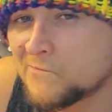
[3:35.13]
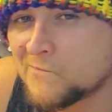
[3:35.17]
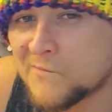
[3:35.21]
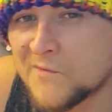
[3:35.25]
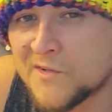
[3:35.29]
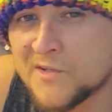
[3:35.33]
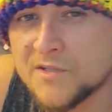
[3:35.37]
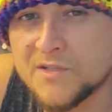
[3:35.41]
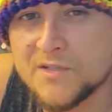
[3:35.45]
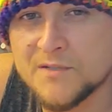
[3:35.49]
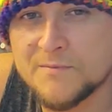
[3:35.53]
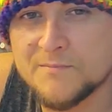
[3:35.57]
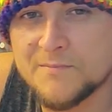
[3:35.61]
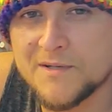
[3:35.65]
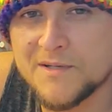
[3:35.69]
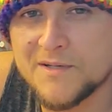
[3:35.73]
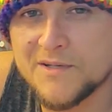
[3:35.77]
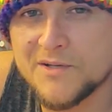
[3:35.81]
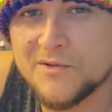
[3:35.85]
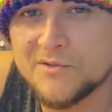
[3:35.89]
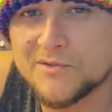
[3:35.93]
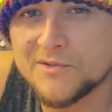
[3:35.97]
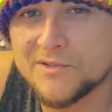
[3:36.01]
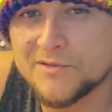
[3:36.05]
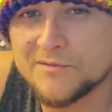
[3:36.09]
It could just be a
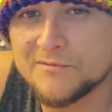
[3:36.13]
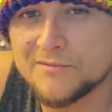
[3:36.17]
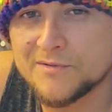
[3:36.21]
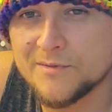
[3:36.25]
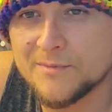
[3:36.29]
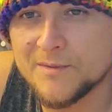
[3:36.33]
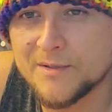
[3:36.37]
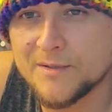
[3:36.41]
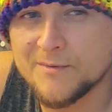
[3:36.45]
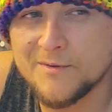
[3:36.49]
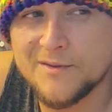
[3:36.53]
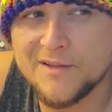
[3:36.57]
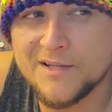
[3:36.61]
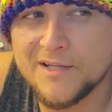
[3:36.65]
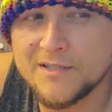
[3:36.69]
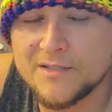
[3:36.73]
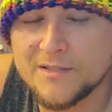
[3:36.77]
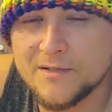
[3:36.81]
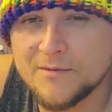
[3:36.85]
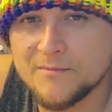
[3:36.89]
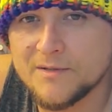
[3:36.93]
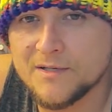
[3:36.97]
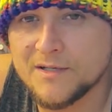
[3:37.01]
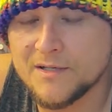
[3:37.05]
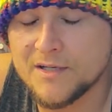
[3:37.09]
notion. Somebody could think
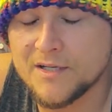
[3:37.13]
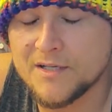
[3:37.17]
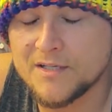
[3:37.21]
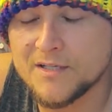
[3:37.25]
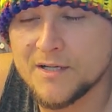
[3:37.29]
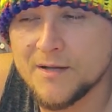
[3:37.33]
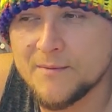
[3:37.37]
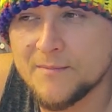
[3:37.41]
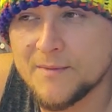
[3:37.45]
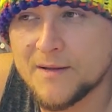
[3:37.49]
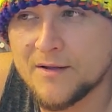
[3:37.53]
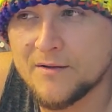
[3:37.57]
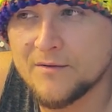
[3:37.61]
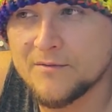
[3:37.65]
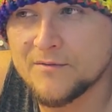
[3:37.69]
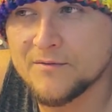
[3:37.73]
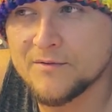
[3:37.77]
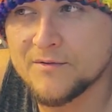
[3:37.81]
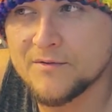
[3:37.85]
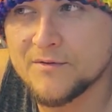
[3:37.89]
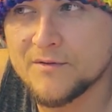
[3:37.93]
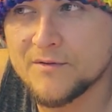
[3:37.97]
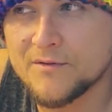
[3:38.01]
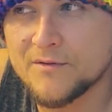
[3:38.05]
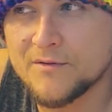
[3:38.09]
something and it could come out
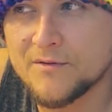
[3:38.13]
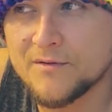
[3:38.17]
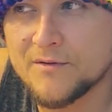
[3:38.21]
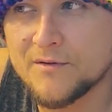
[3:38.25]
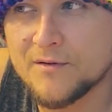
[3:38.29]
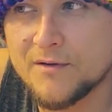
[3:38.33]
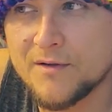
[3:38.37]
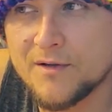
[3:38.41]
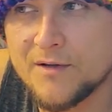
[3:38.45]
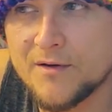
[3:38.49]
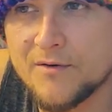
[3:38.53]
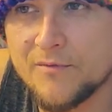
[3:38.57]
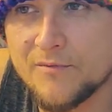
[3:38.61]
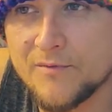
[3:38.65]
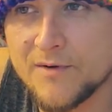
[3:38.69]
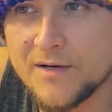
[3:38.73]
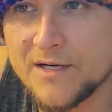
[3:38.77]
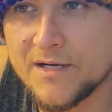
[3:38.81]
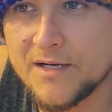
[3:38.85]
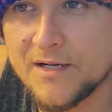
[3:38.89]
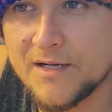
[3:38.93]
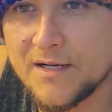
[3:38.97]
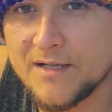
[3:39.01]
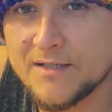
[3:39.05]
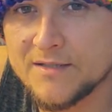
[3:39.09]
in a
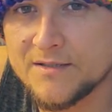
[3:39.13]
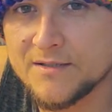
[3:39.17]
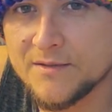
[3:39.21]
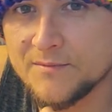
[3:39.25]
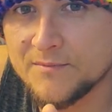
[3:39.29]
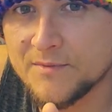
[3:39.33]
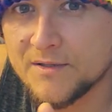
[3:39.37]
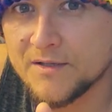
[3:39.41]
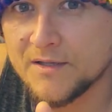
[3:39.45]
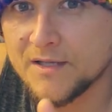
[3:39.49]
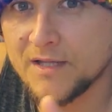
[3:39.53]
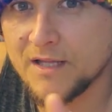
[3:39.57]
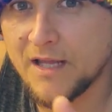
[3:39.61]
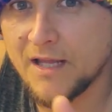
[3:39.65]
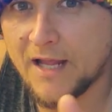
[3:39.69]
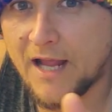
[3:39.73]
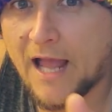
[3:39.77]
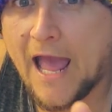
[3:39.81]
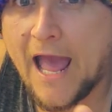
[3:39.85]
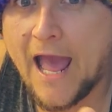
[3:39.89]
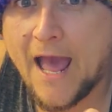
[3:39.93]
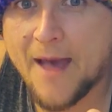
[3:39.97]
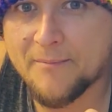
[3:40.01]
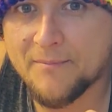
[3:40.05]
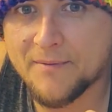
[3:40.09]
reading as something that like
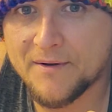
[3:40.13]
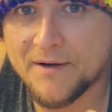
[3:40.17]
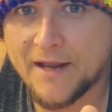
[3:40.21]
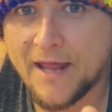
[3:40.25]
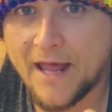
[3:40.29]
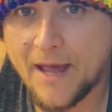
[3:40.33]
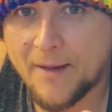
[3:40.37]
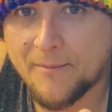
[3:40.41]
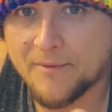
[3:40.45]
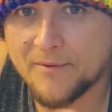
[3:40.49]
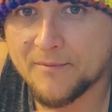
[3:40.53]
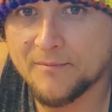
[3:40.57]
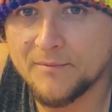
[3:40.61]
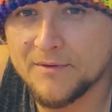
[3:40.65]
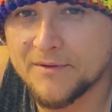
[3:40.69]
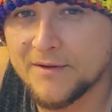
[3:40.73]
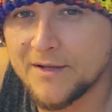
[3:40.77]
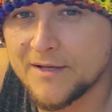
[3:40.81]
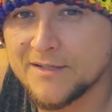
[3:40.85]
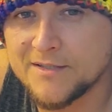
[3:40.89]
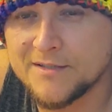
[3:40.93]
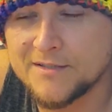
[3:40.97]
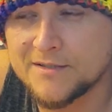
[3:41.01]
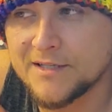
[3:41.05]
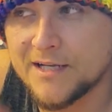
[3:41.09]
happened, but
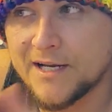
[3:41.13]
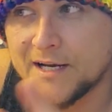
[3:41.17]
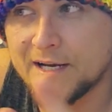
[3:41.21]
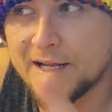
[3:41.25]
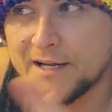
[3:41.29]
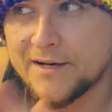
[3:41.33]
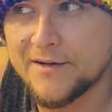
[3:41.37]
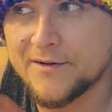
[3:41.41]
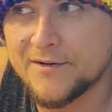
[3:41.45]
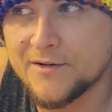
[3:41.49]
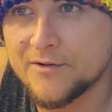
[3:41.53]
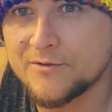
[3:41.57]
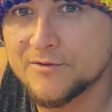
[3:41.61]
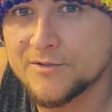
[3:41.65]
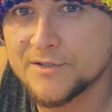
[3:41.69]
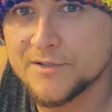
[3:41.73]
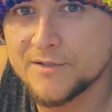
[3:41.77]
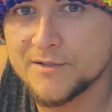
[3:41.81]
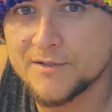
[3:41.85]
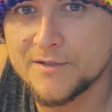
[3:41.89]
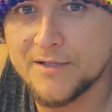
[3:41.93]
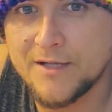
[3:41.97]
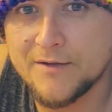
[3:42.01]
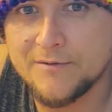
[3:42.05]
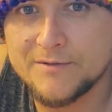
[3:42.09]
they just kind of had a notion
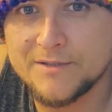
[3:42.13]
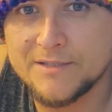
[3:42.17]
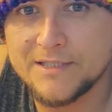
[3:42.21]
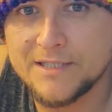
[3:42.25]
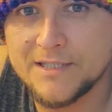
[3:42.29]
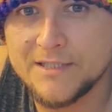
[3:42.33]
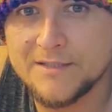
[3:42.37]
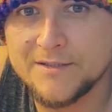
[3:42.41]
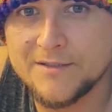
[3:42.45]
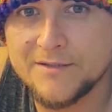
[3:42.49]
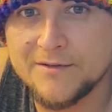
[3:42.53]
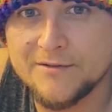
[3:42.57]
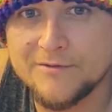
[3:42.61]
and that was it.